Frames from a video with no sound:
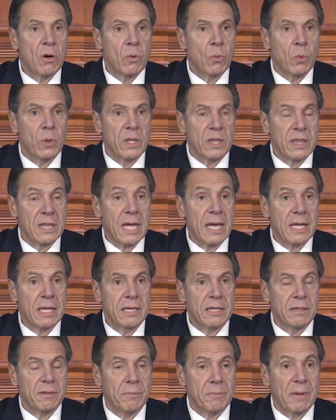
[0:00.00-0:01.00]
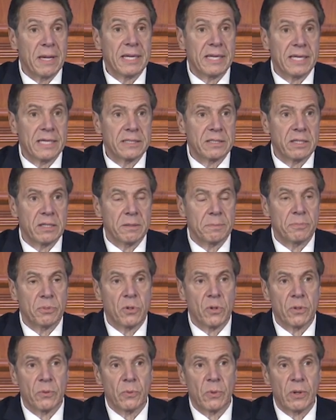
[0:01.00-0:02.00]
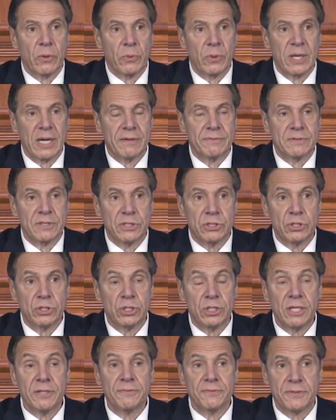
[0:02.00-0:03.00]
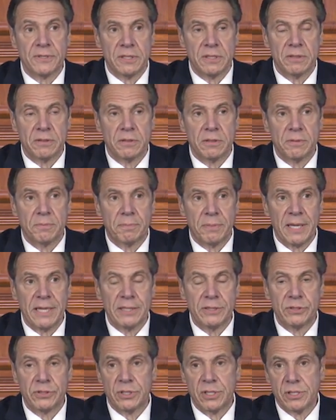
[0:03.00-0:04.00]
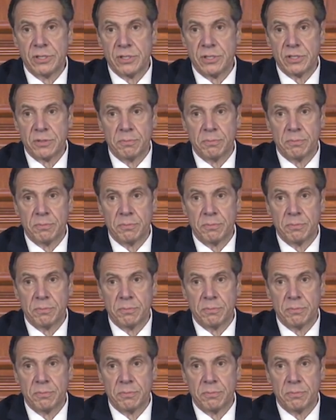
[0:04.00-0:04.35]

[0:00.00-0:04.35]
We then may get to the point where we have to shift patients